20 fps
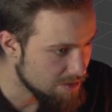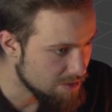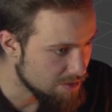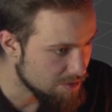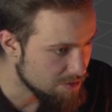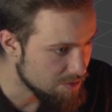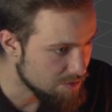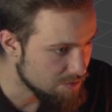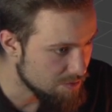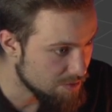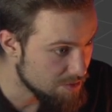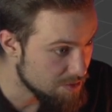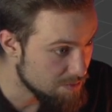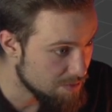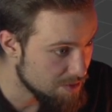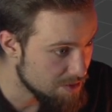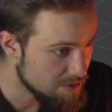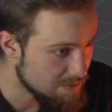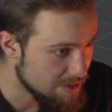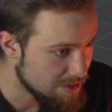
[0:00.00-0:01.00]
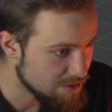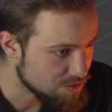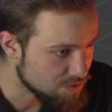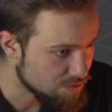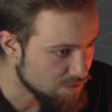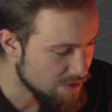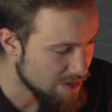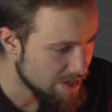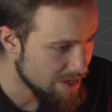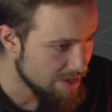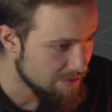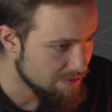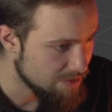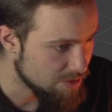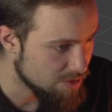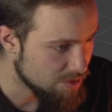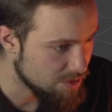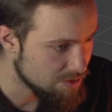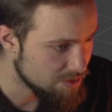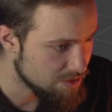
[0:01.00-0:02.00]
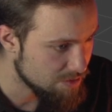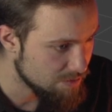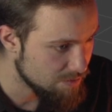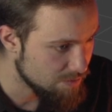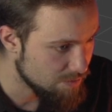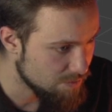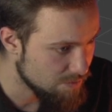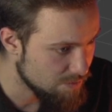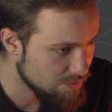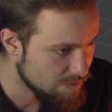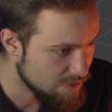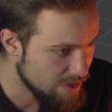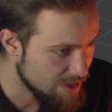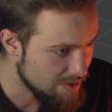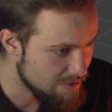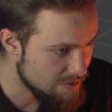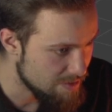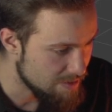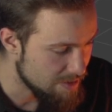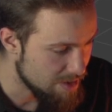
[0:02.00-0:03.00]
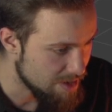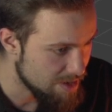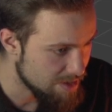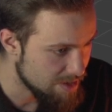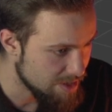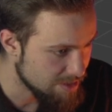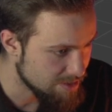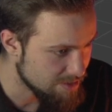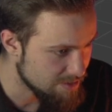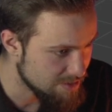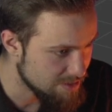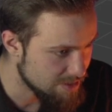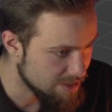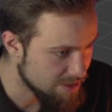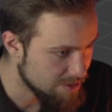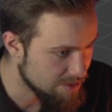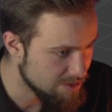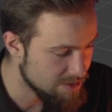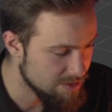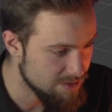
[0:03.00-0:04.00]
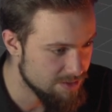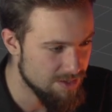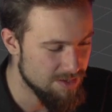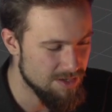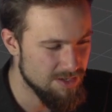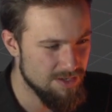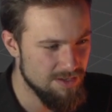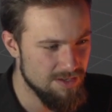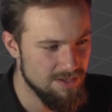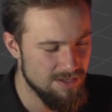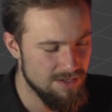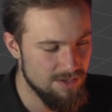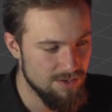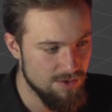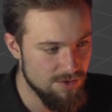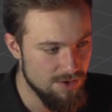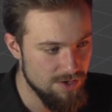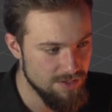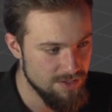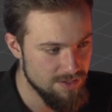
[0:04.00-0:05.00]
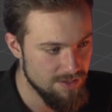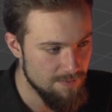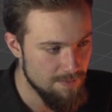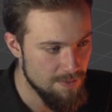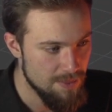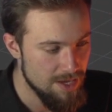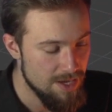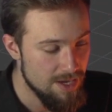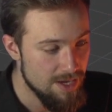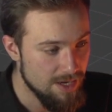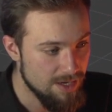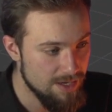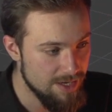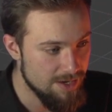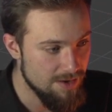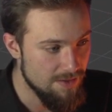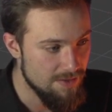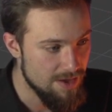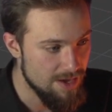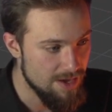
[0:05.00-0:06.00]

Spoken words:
you know, you put your mouse right in the corner right there next to this icon, and it'll turn into this little cross. Click